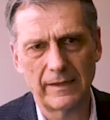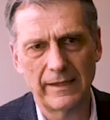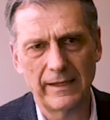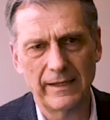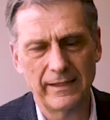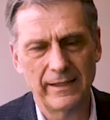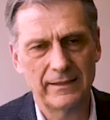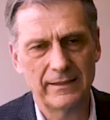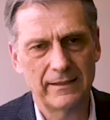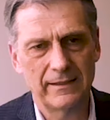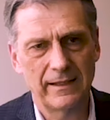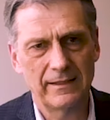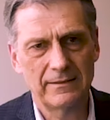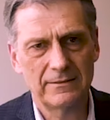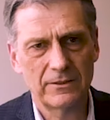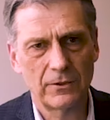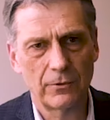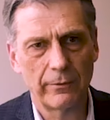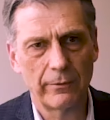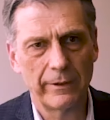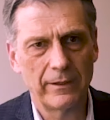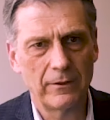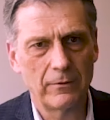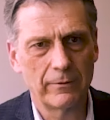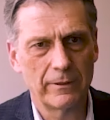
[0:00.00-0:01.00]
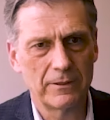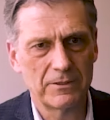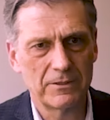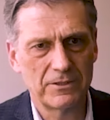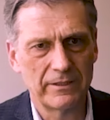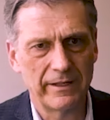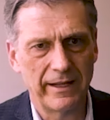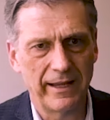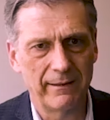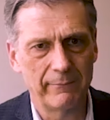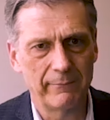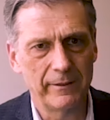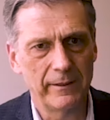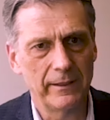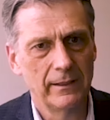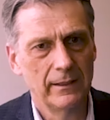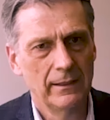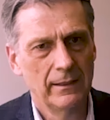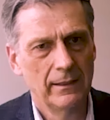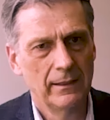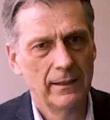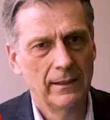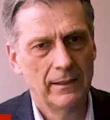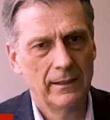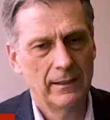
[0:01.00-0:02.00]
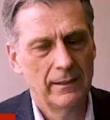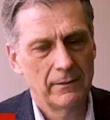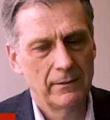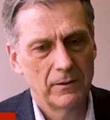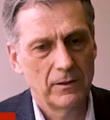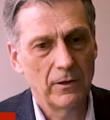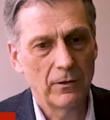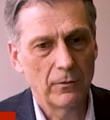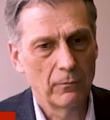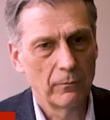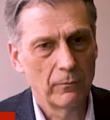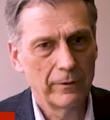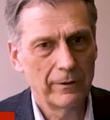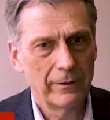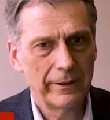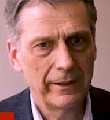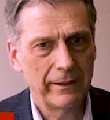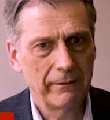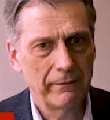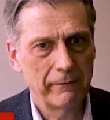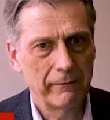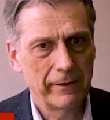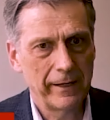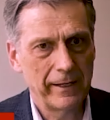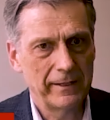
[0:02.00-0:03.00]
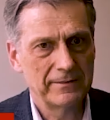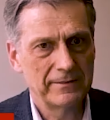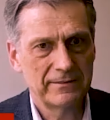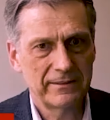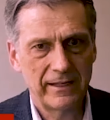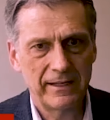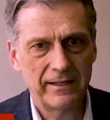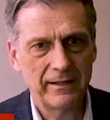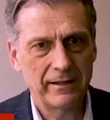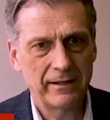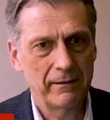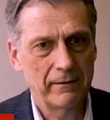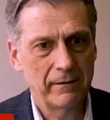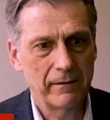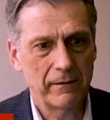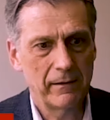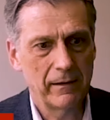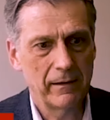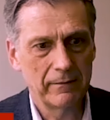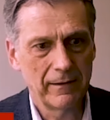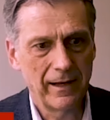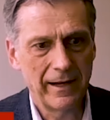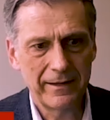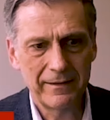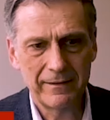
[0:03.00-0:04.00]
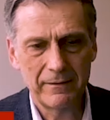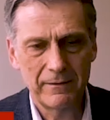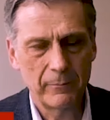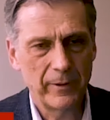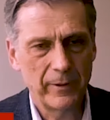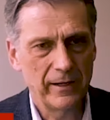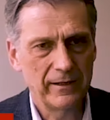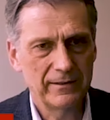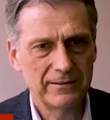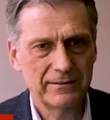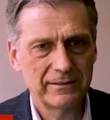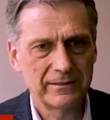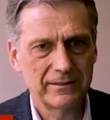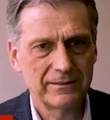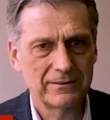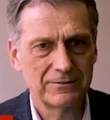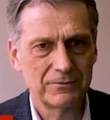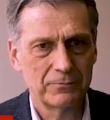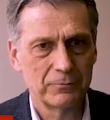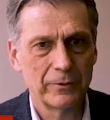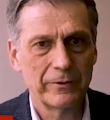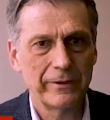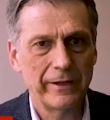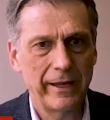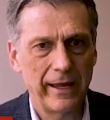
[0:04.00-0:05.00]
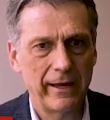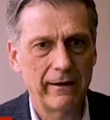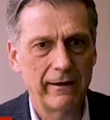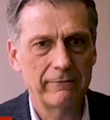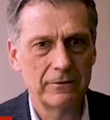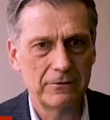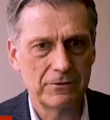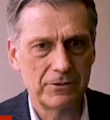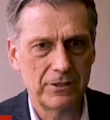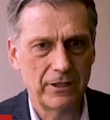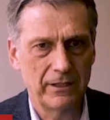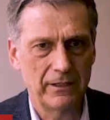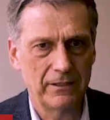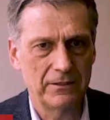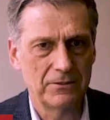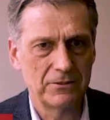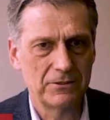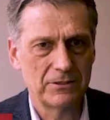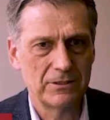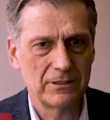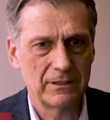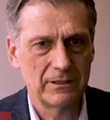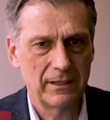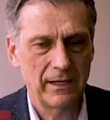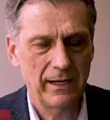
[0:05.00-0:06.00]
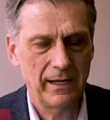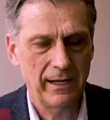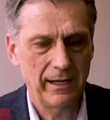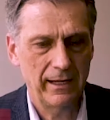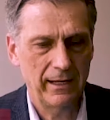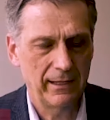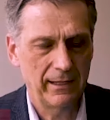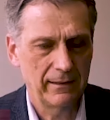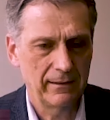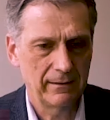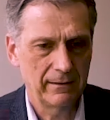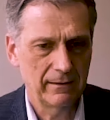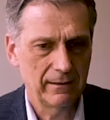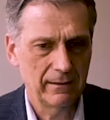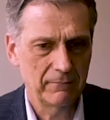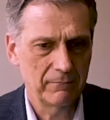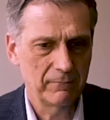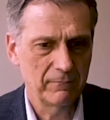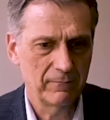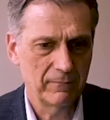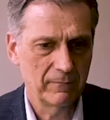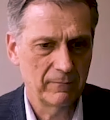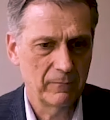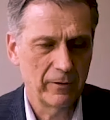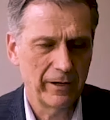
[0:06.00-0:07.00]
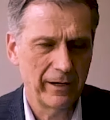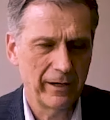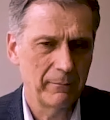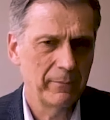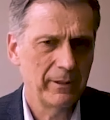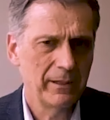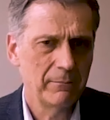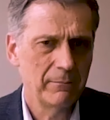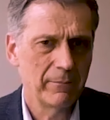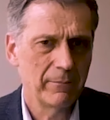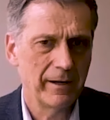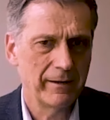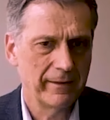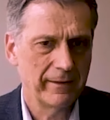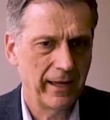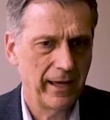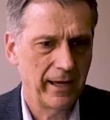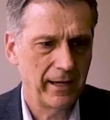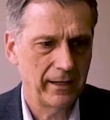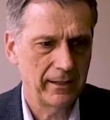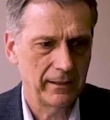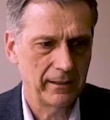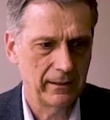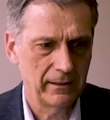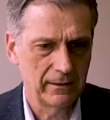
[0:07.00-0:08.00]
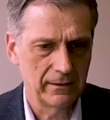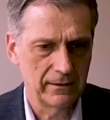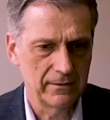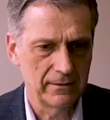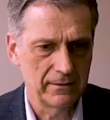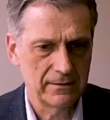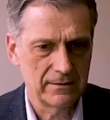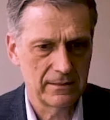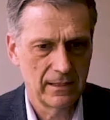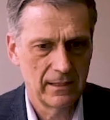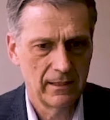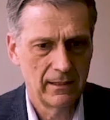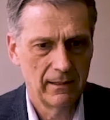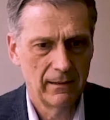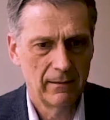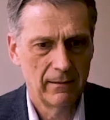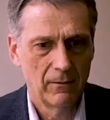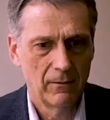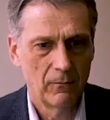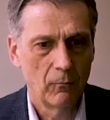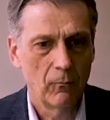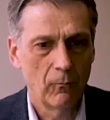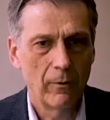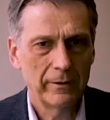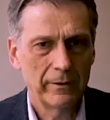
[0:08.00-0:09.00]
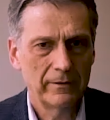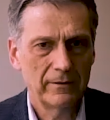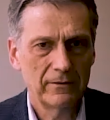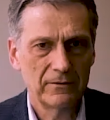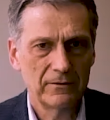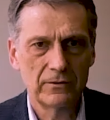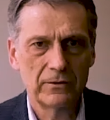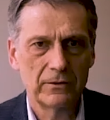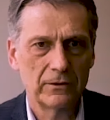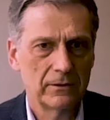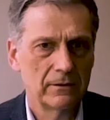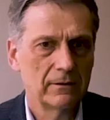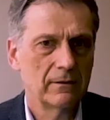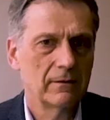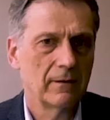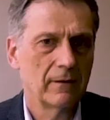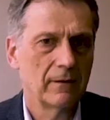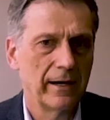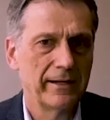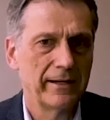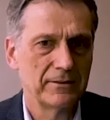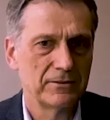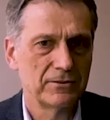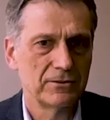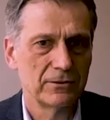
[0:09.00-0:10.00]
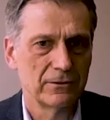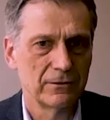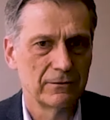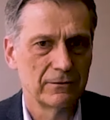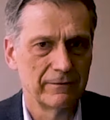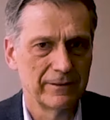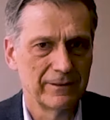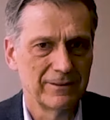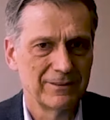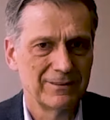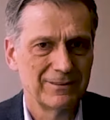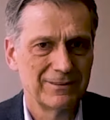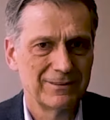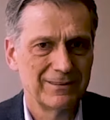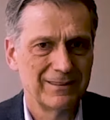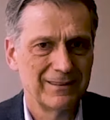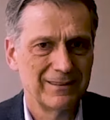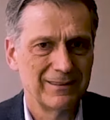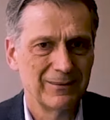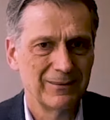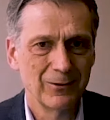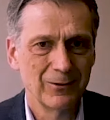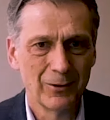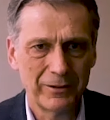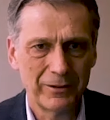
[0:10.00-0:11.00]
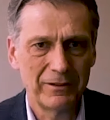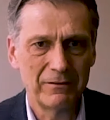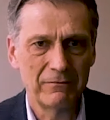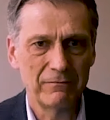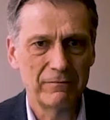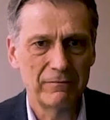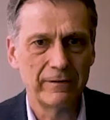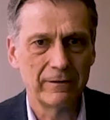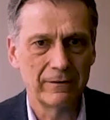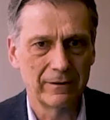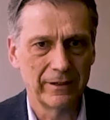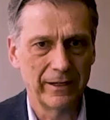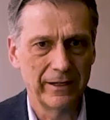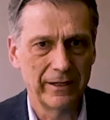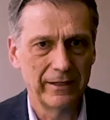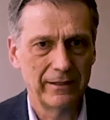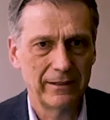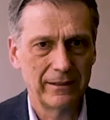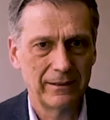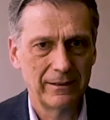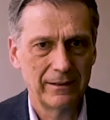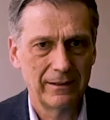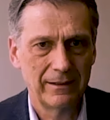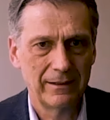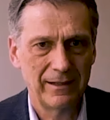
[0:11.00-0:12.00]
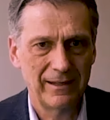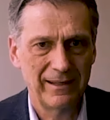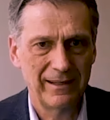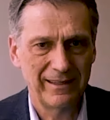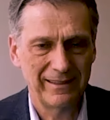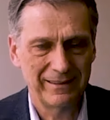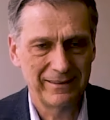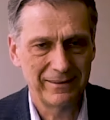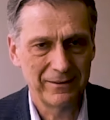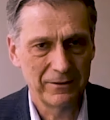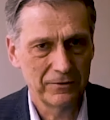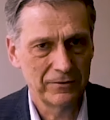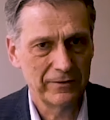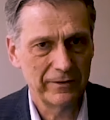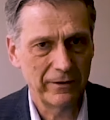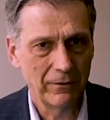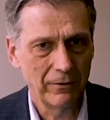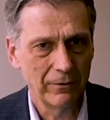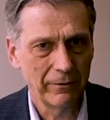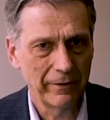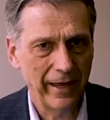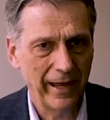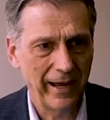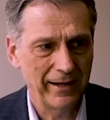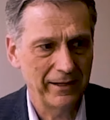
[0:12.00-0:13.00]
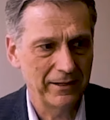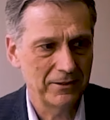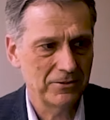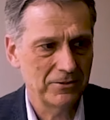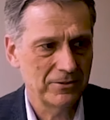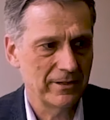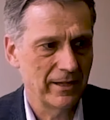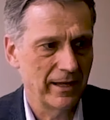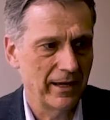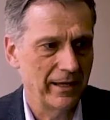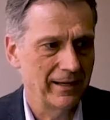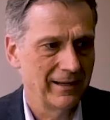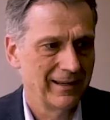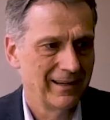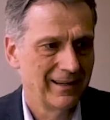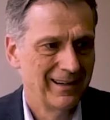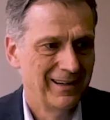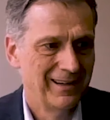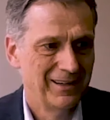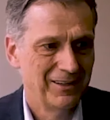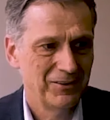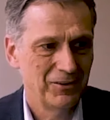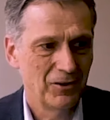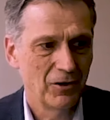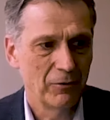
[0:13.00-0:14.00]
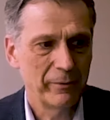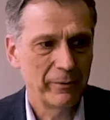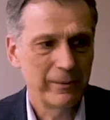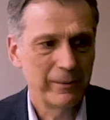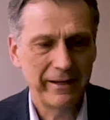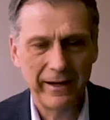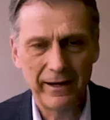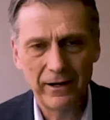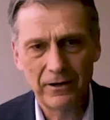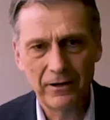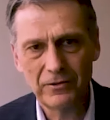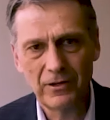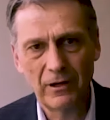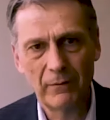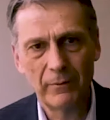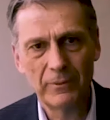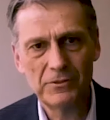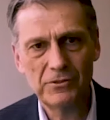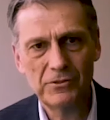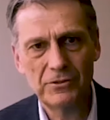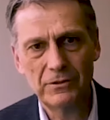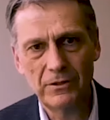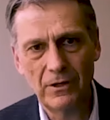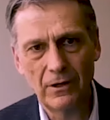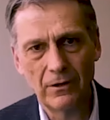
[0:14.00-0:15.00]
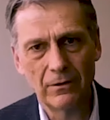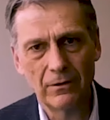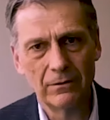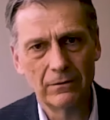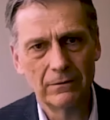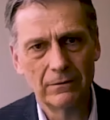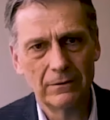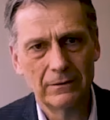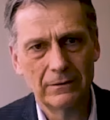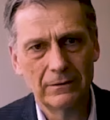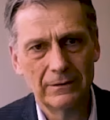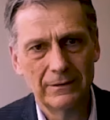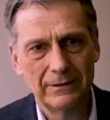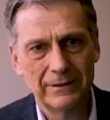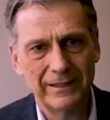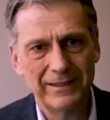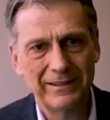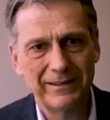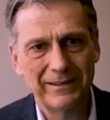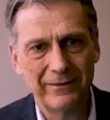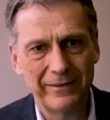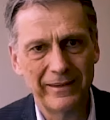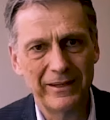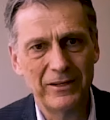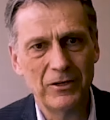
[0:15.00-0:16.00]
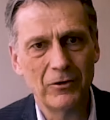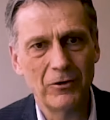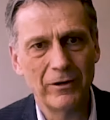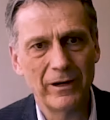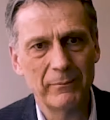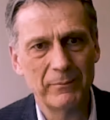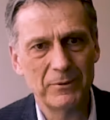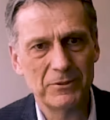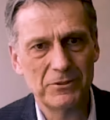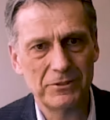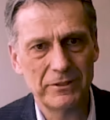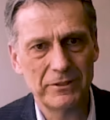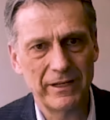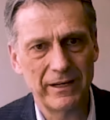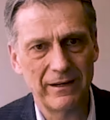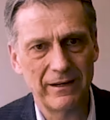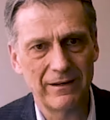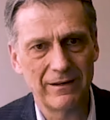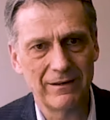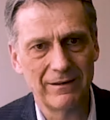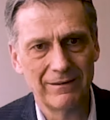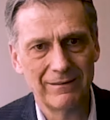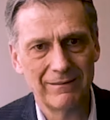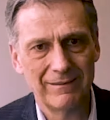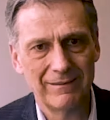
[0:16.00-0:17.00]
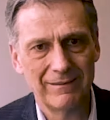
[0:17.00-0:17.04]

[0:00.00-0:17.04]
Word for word: Yeah, that, that's a great question, Abby. You know, really, what I'd say a lot of the basics really haven't changed. And, and what I mean by that is what does good client service look and feel like? And there's the old adage that nobody cares how much you know until they know how much you care.